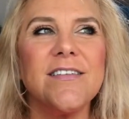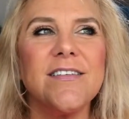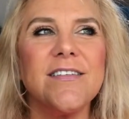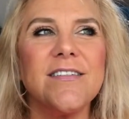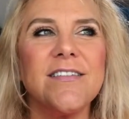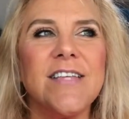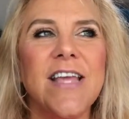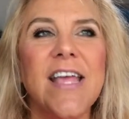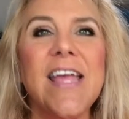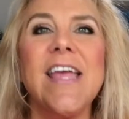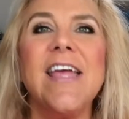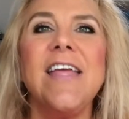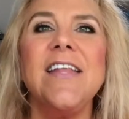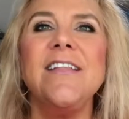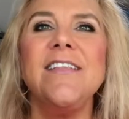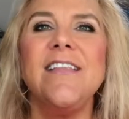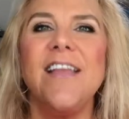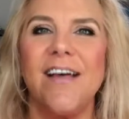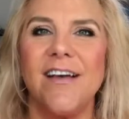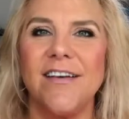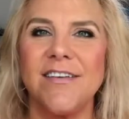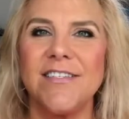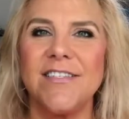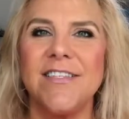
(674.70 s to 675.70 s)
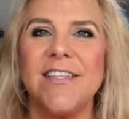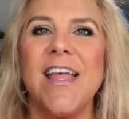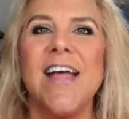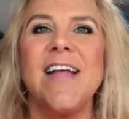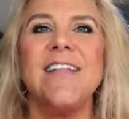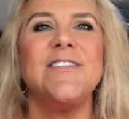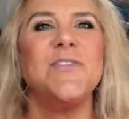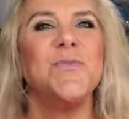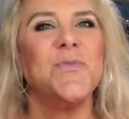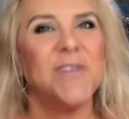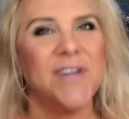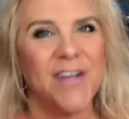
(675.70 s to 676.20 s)
Tan Luxe,
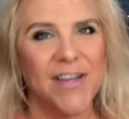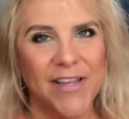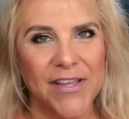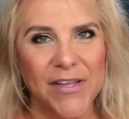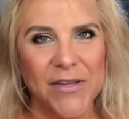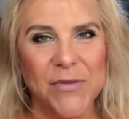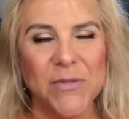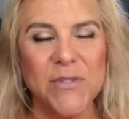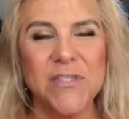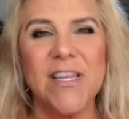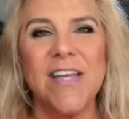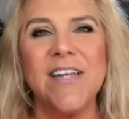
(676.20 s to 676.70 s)
that's what I use.